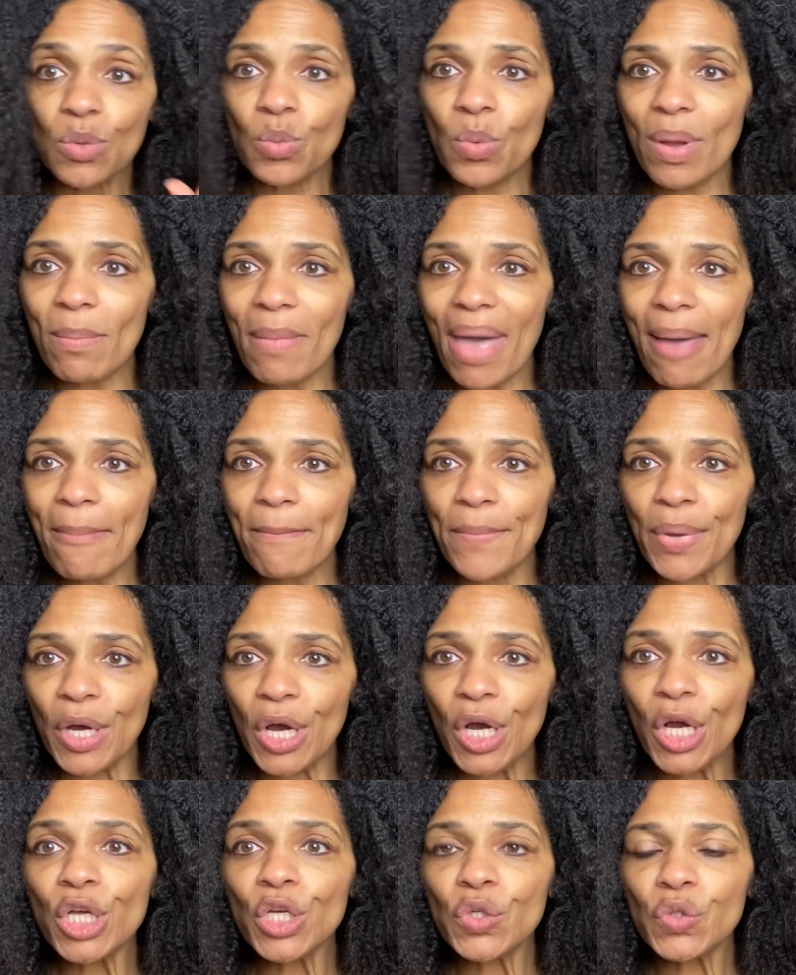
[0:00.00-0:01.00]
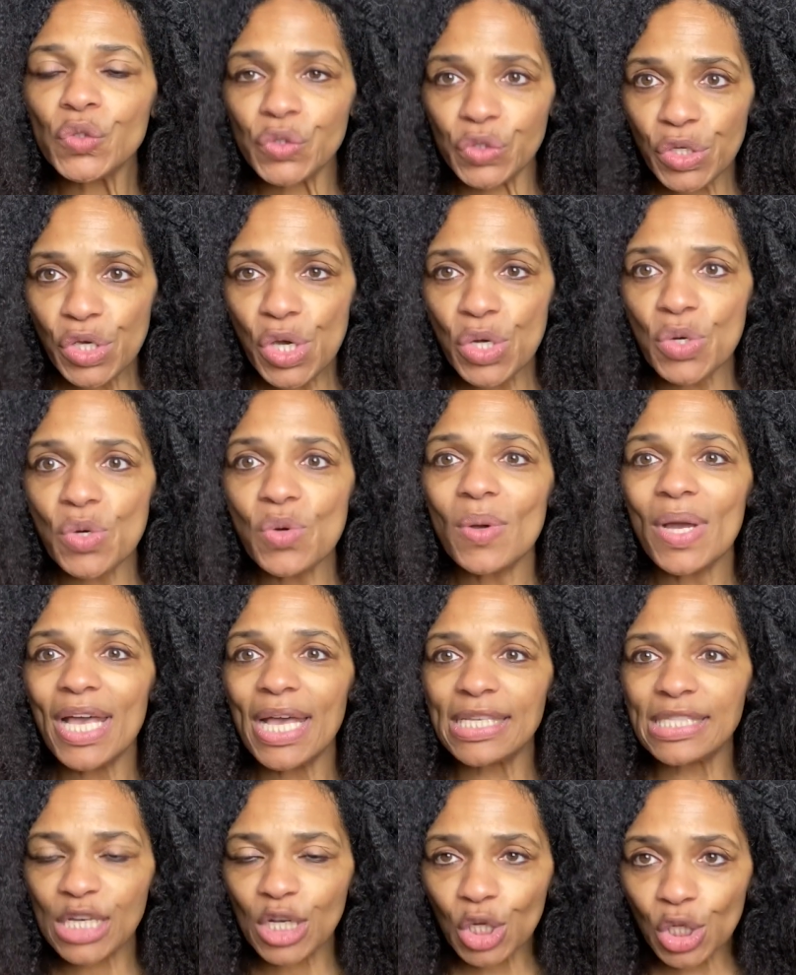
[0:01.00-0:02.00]
Remember, to
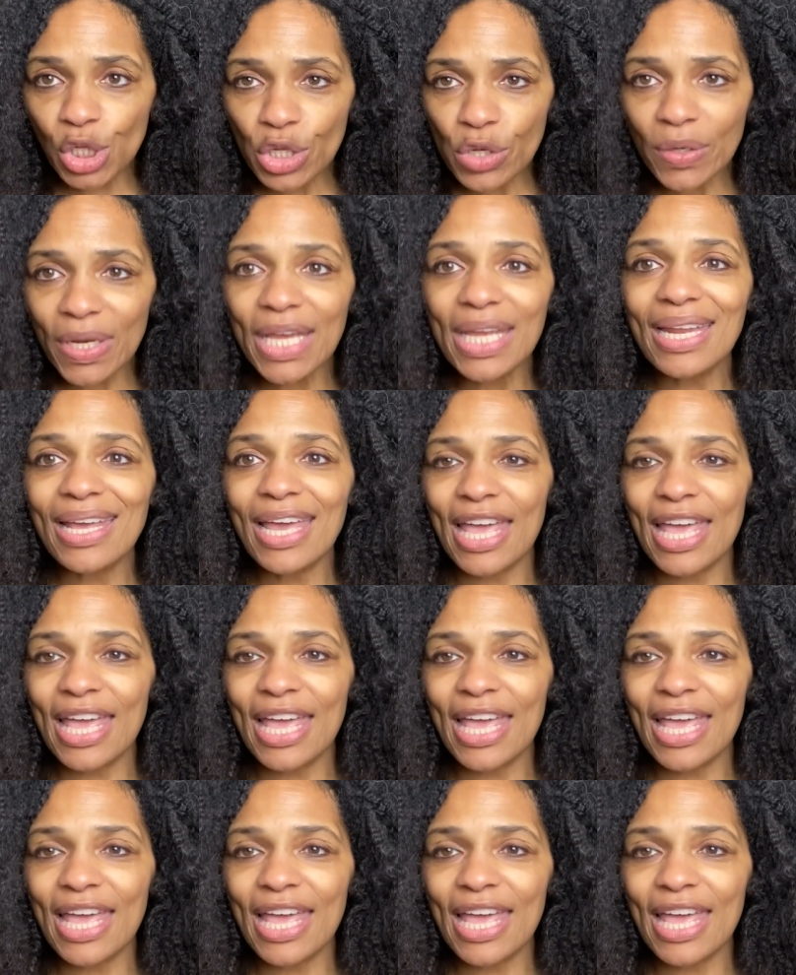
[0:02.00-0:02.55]
is included